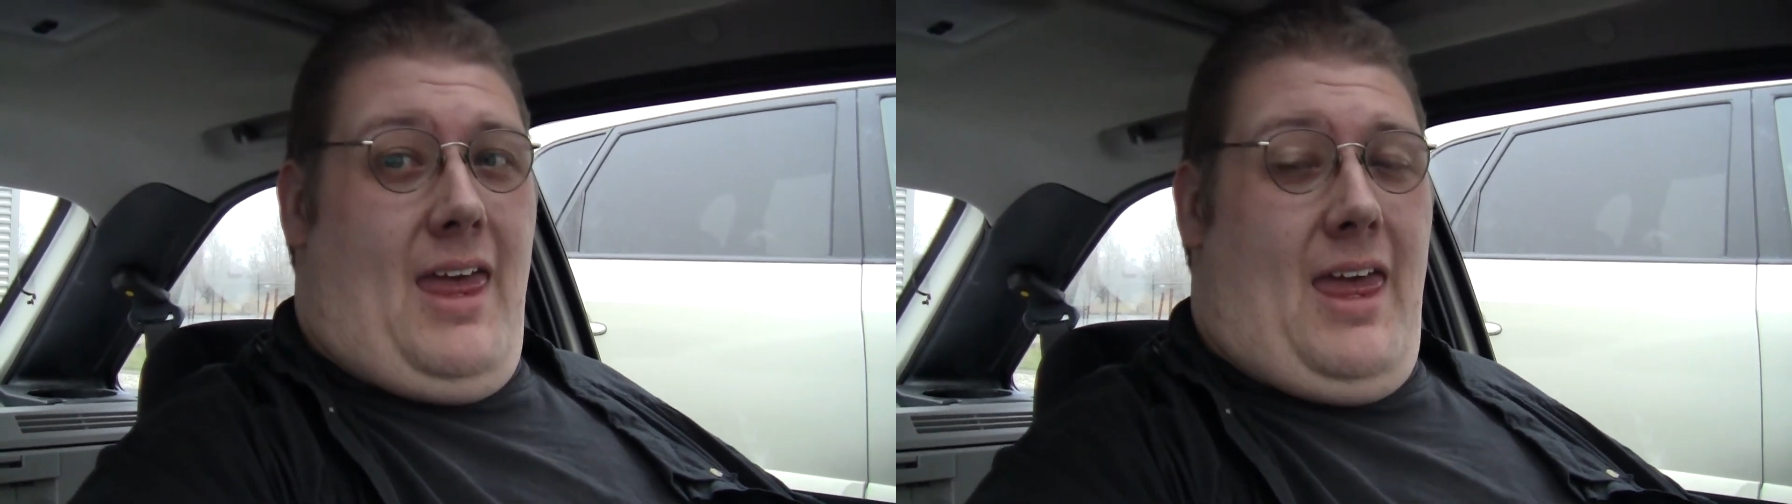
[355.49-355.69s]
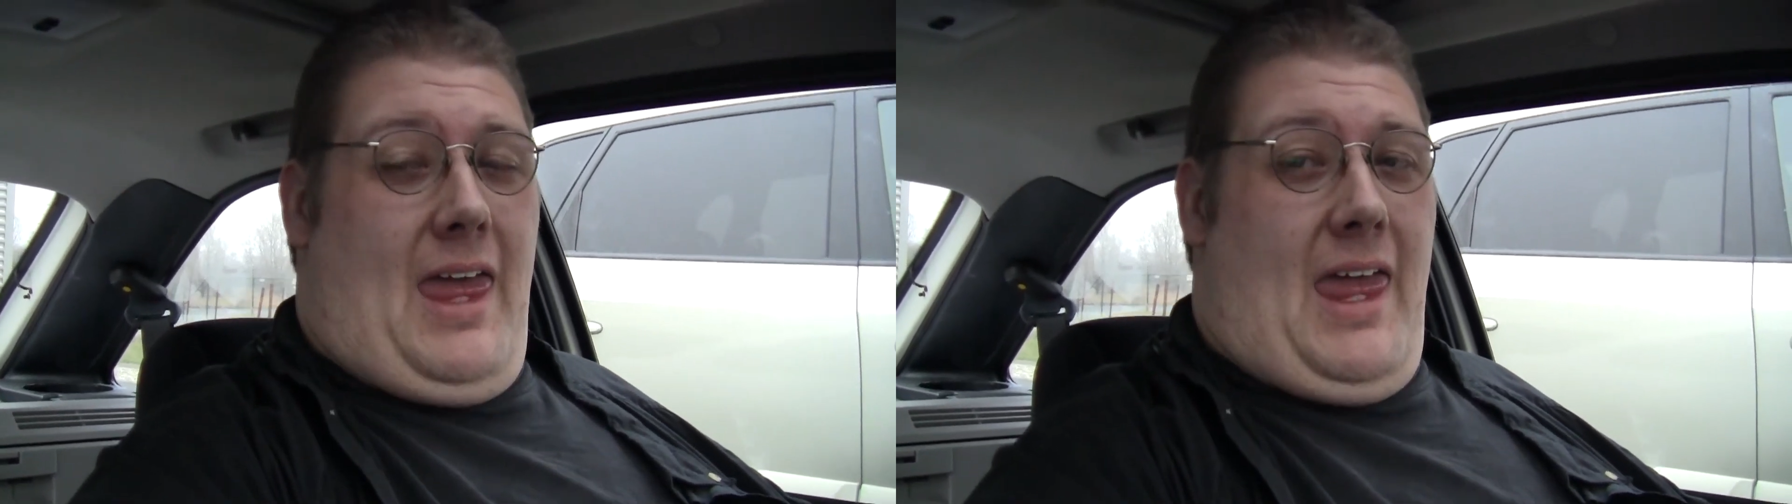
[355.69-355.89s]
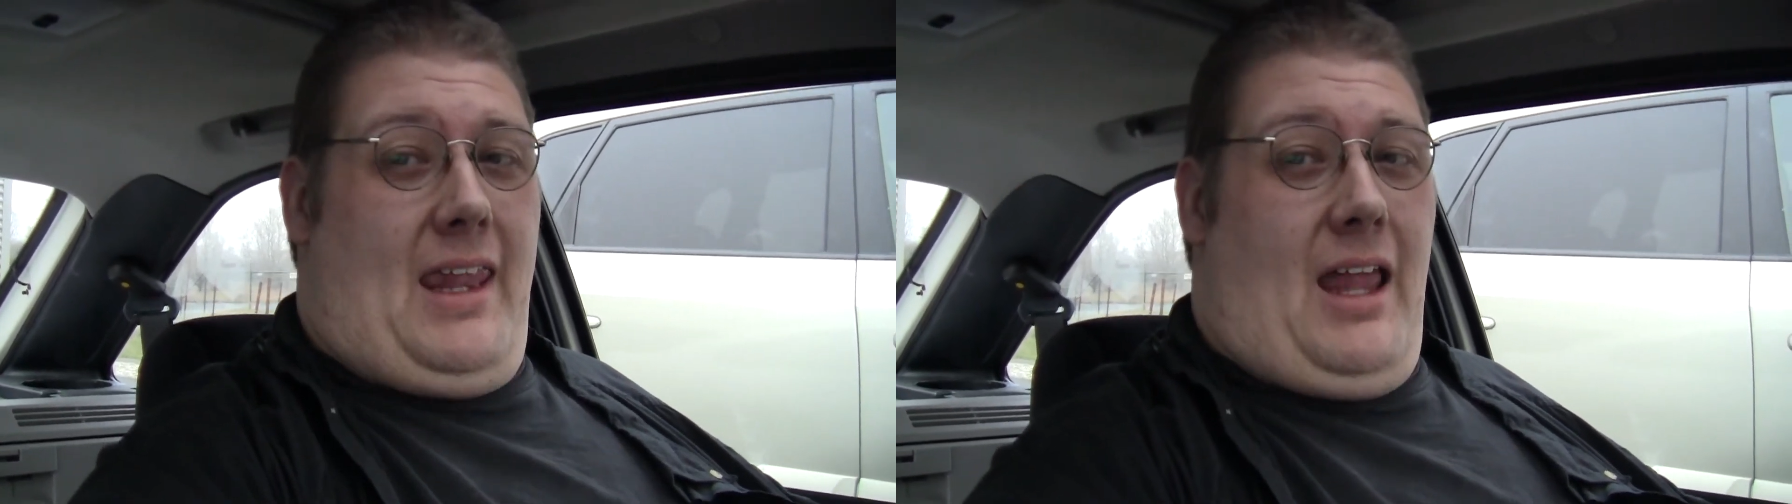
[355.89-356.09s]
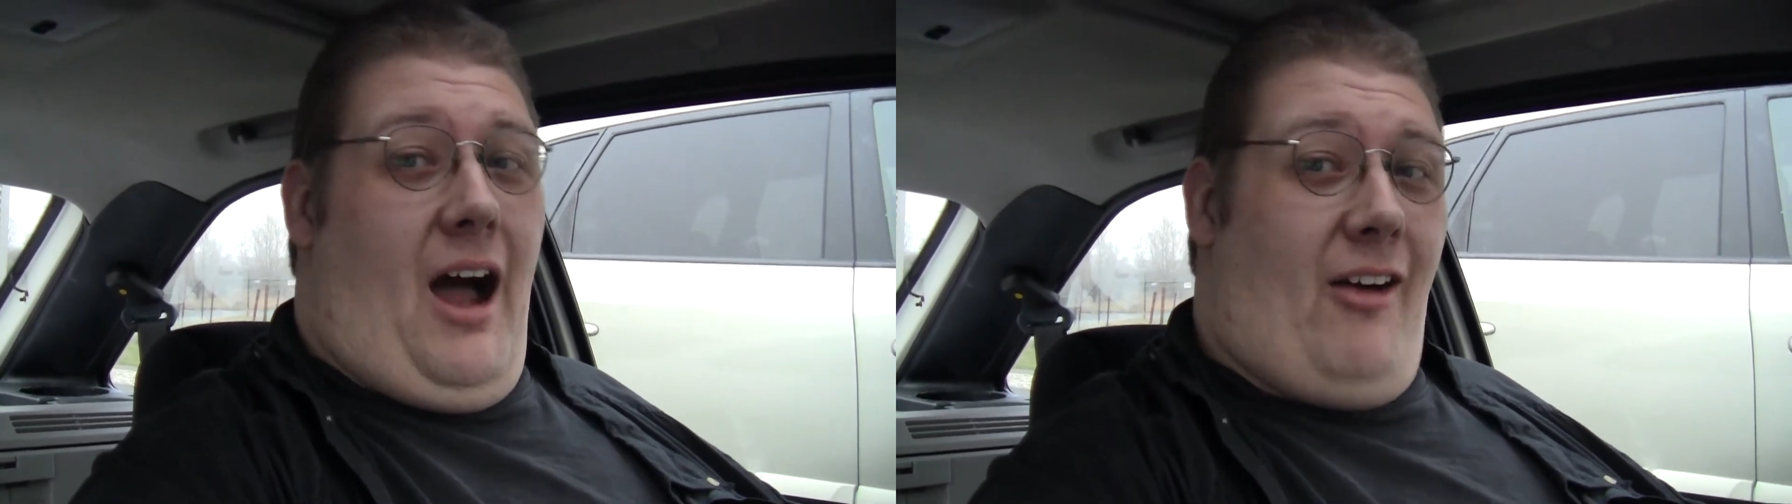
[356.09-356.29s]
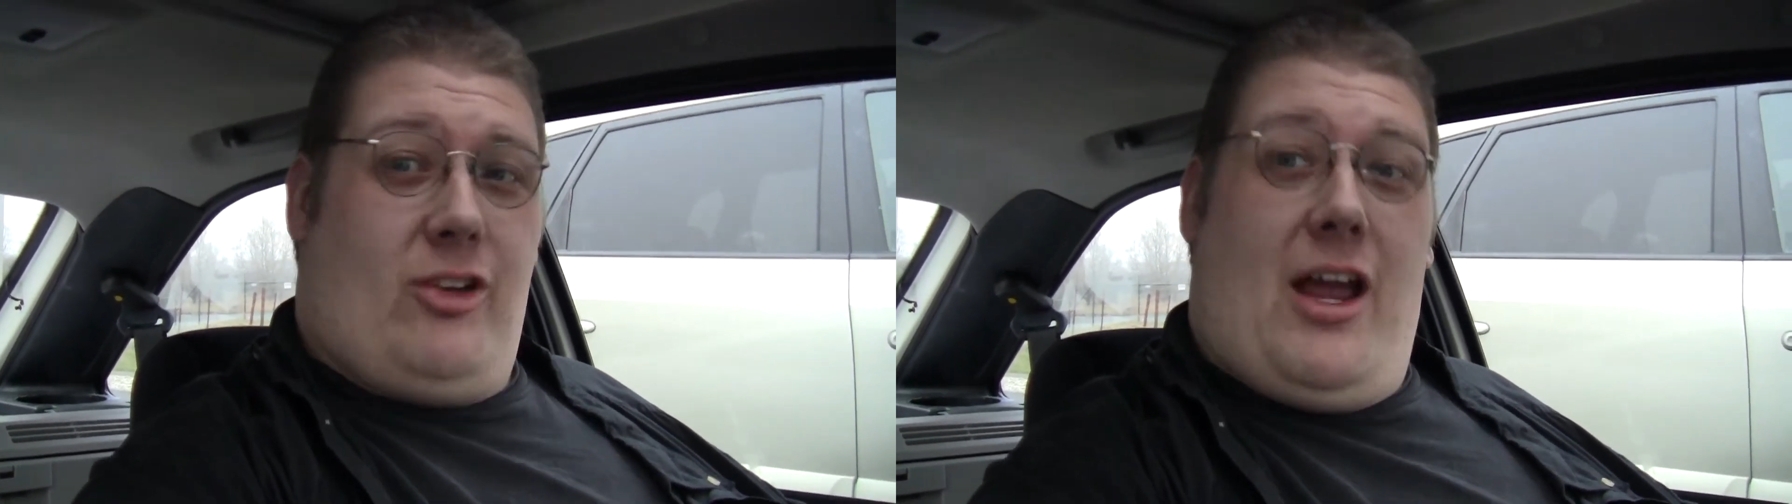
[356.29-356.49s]
And
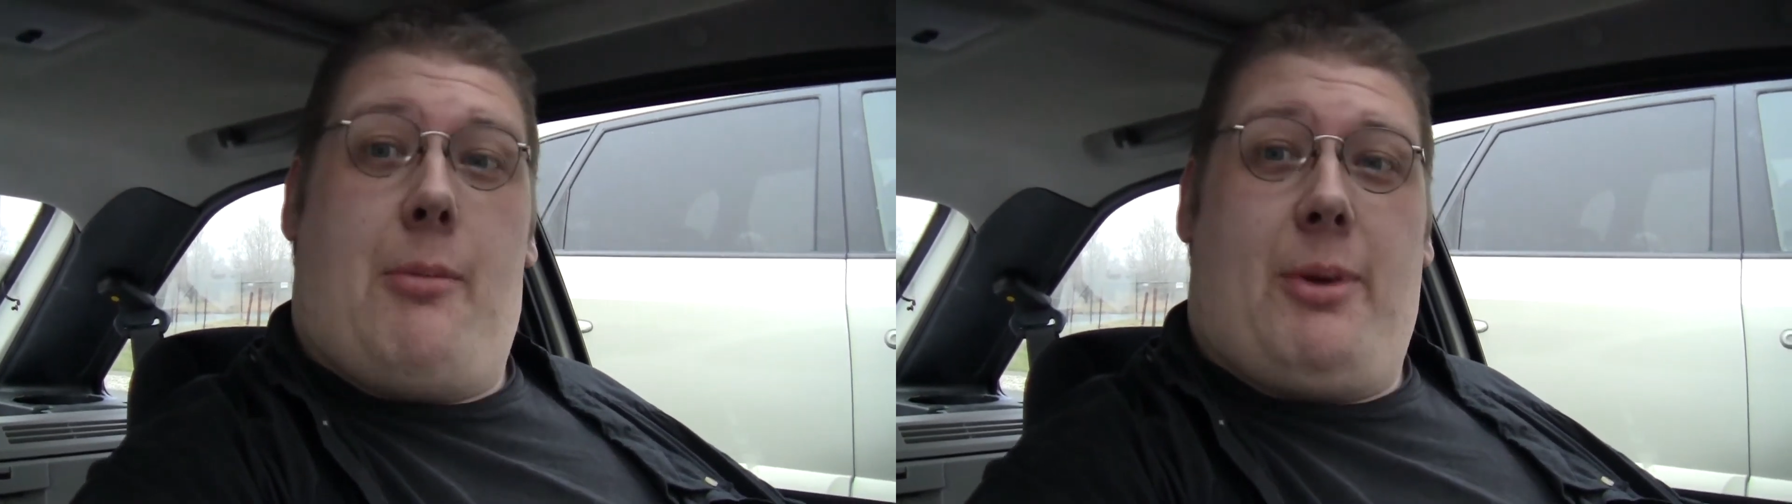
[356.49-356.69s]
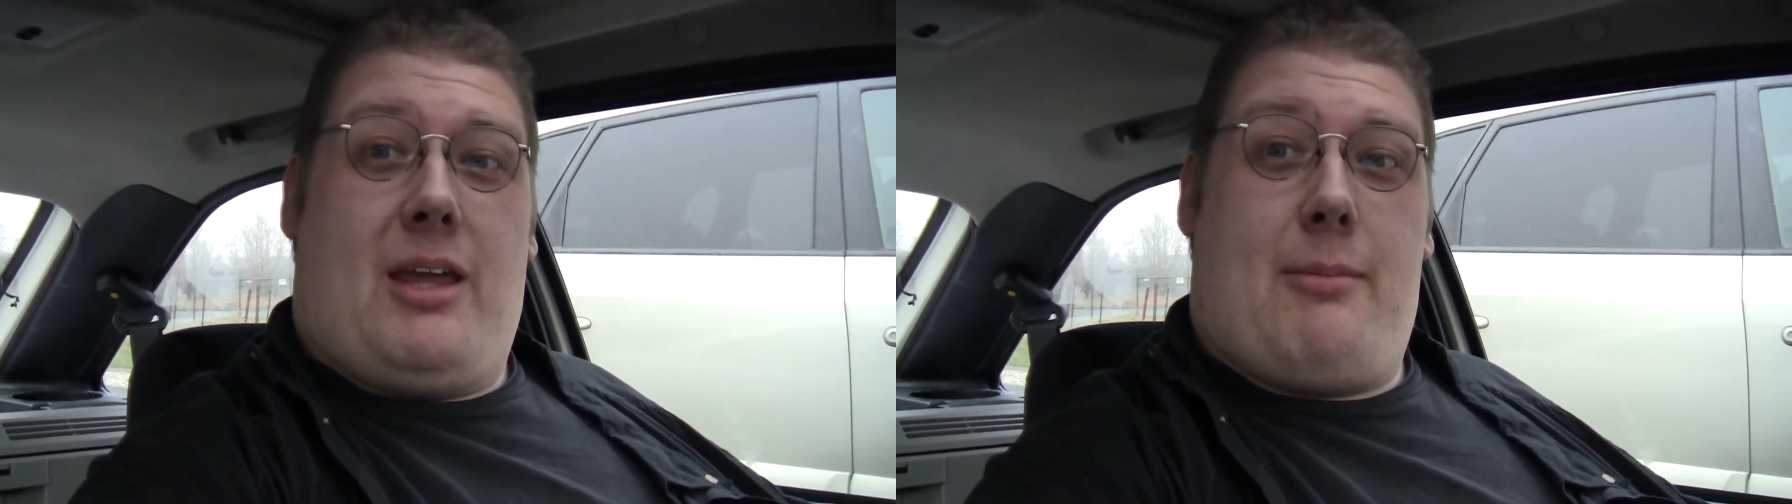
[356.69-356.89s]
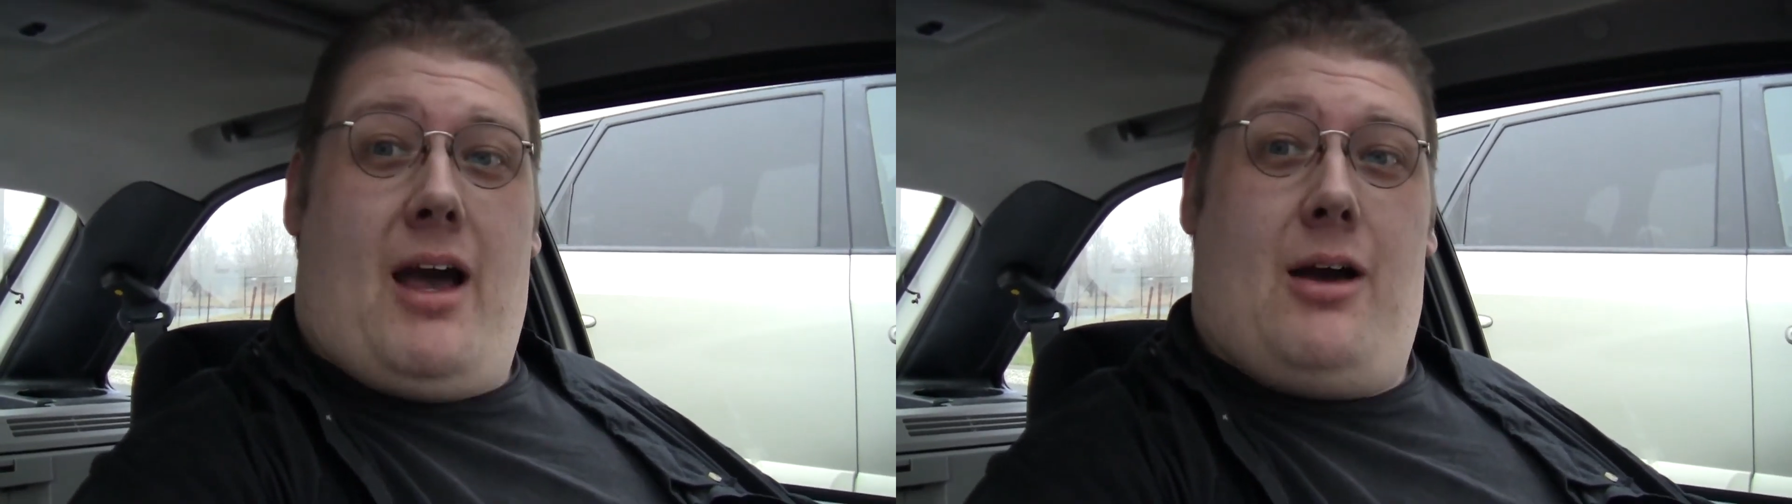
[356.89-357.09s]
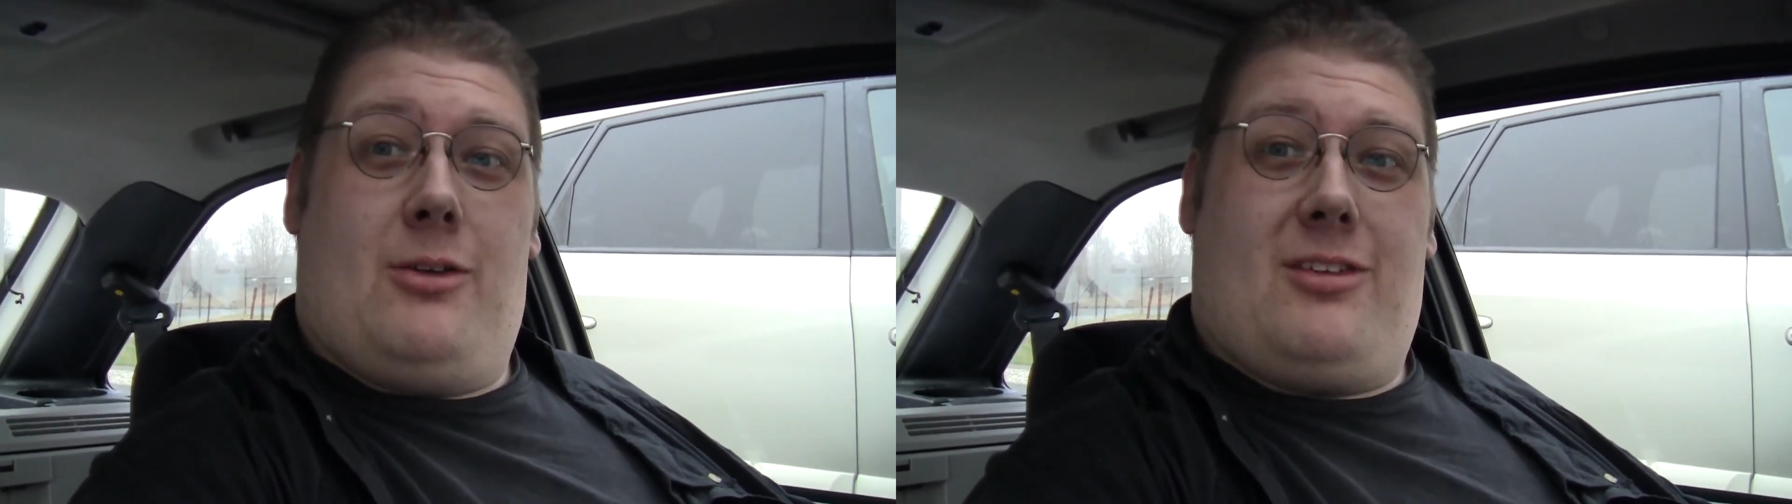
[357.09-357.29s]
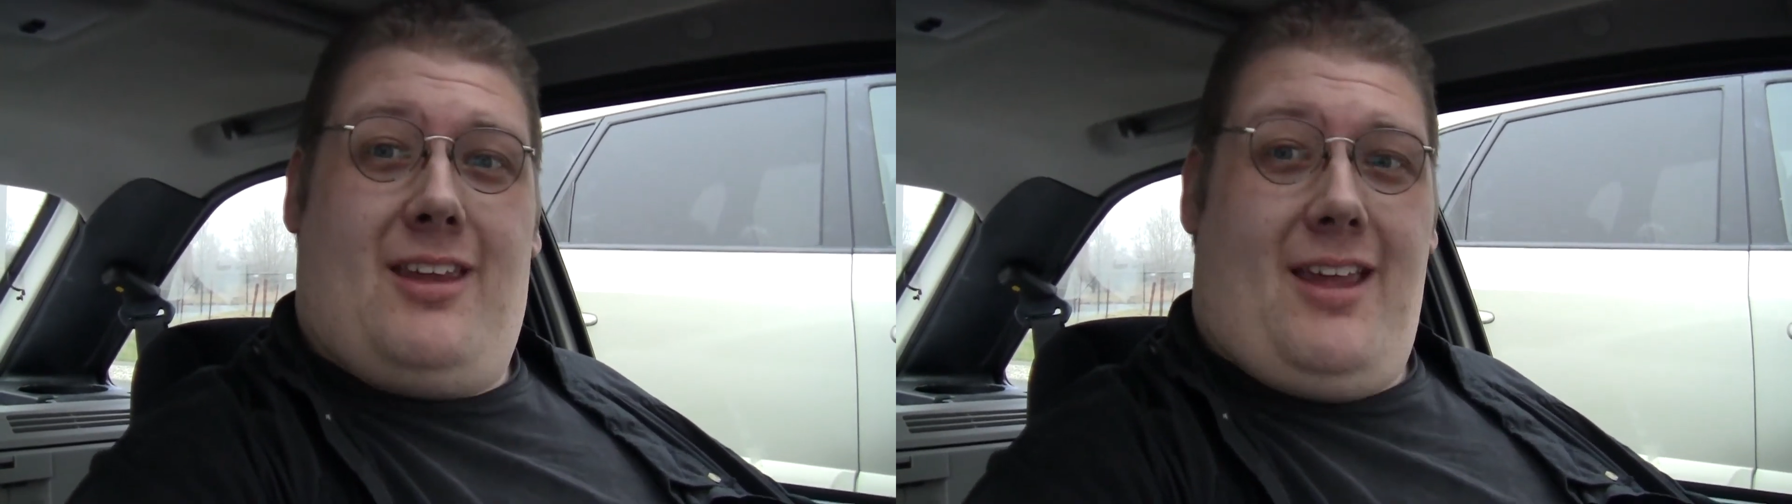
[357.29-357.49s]
after helping him out,